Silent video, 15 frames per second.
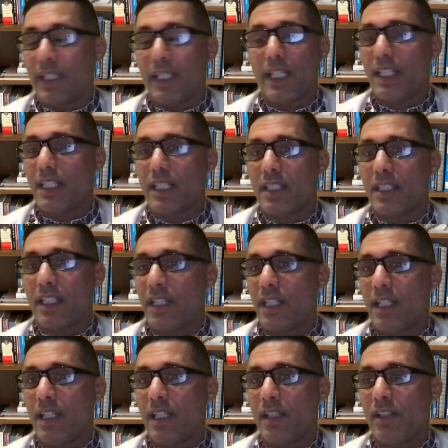is, it's, it,
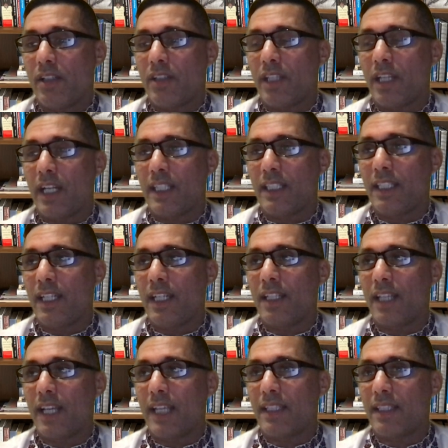it, the idea
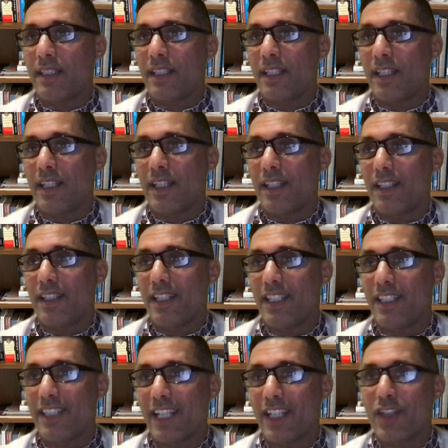that the
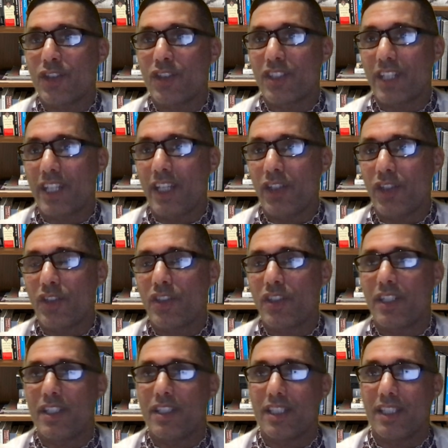intelligence
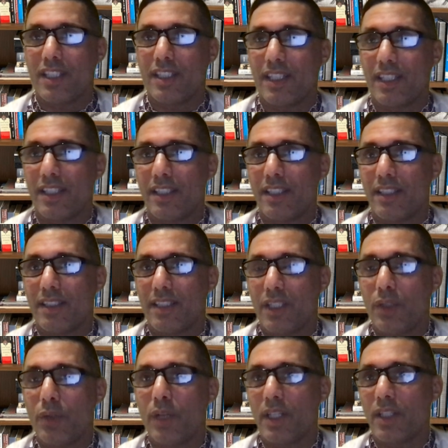agencies and, and the
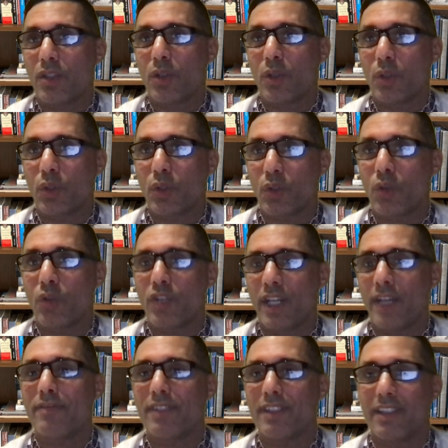U S controls
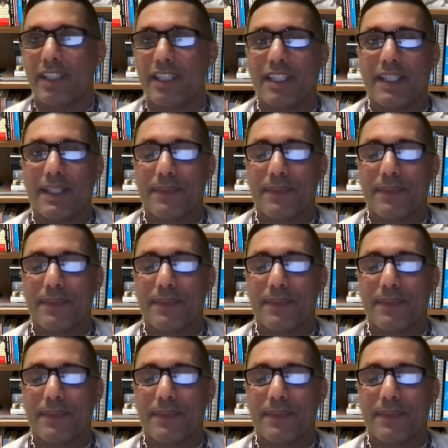everything